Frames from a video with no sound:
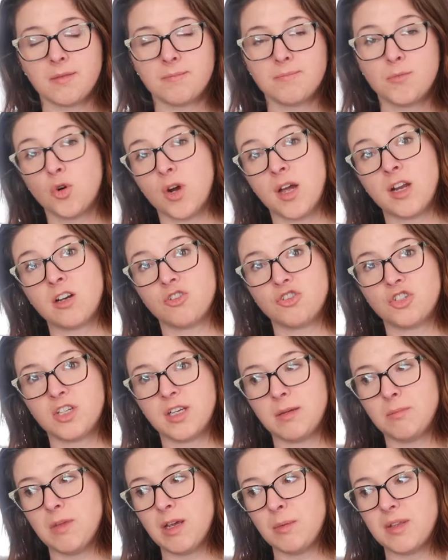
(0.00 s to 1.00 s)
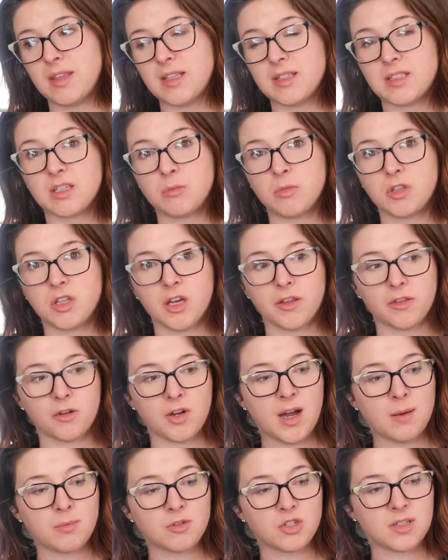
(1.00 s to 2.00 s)
more energy maybe than some of the other
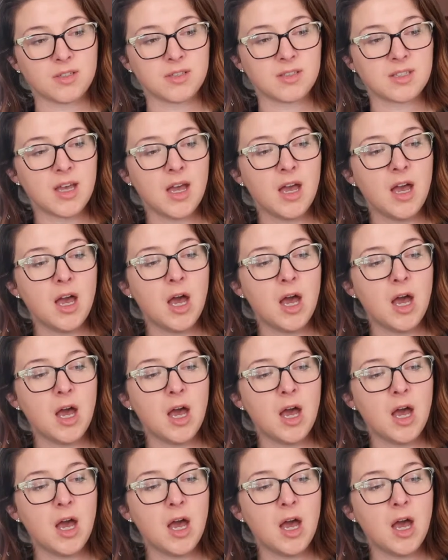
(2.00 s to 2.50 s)
options.